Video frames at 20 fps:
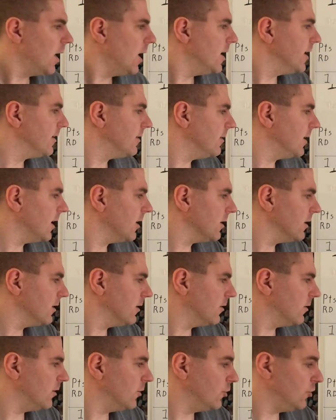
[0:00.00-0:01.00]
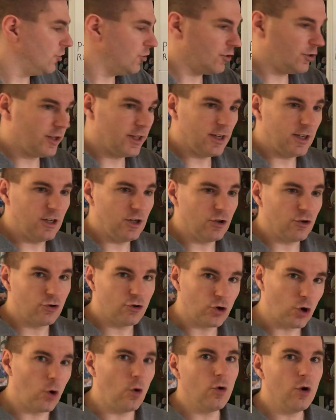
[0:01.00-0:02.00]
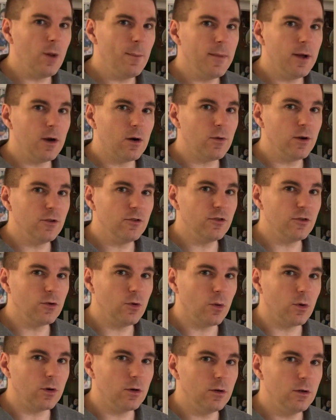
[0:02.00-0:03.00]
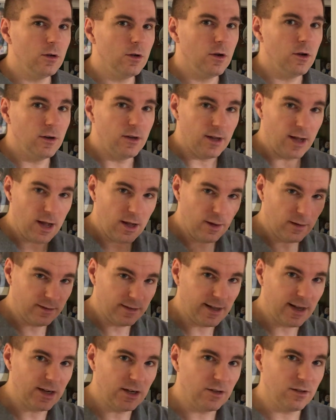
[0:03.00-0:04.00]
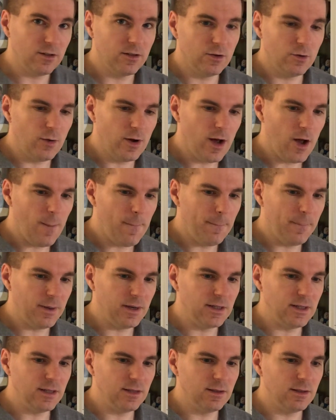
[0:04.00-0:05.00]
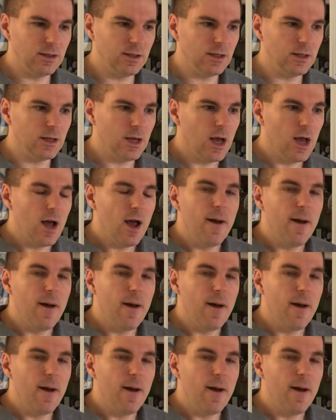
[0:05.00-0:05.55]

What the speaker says: You're taking your total amount of runs scored to help please the